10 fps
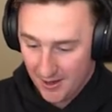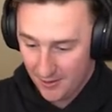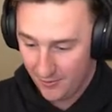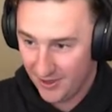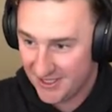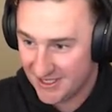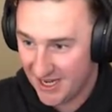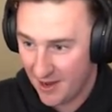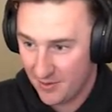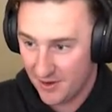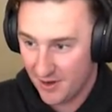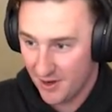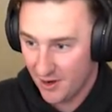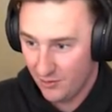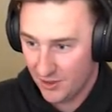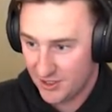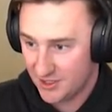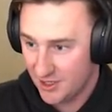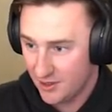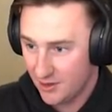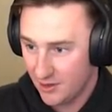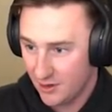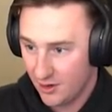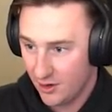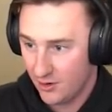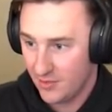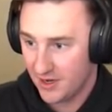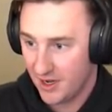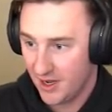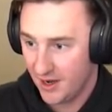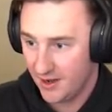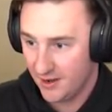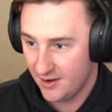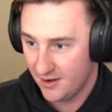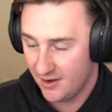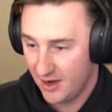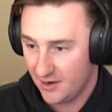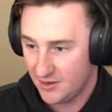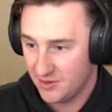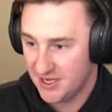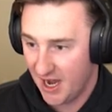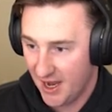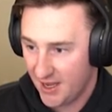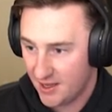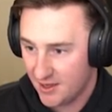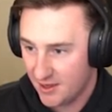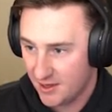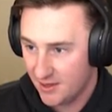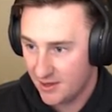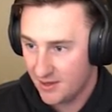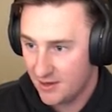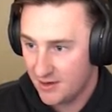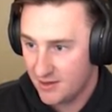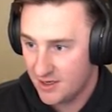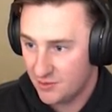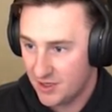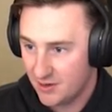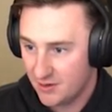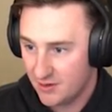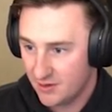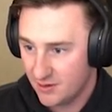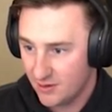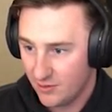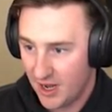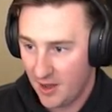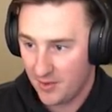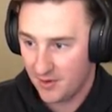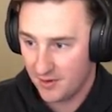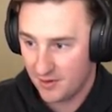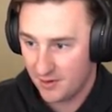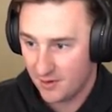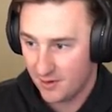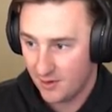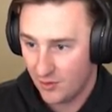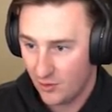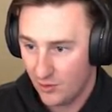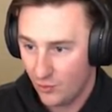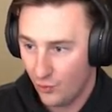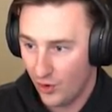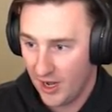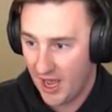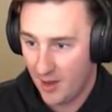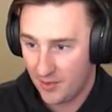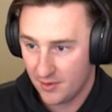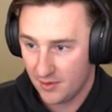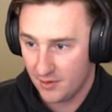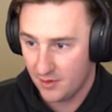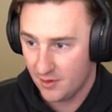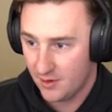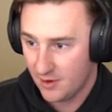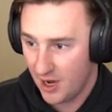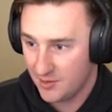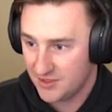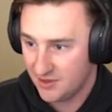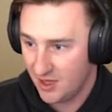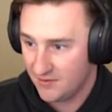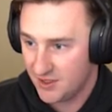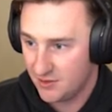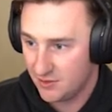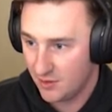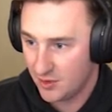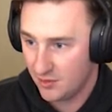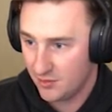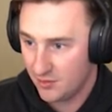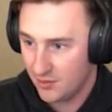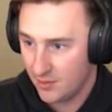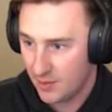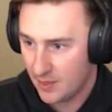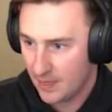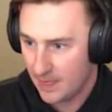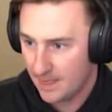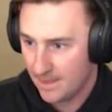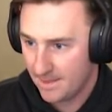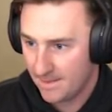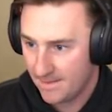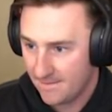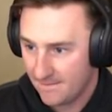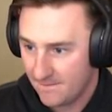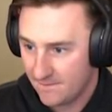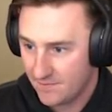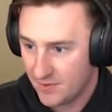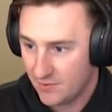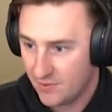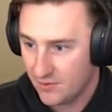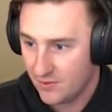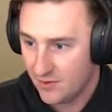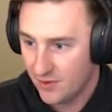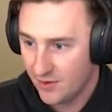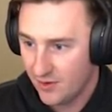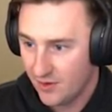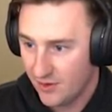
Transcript: Oh, what I'm lost. I, I don't know where what I'm just... Oh my God! Uh, did we die? Did we? What happened? Wait, no. Oh, what I'm happened? Alive. I'm still alive too. What what just what just happened? You like floated in the air.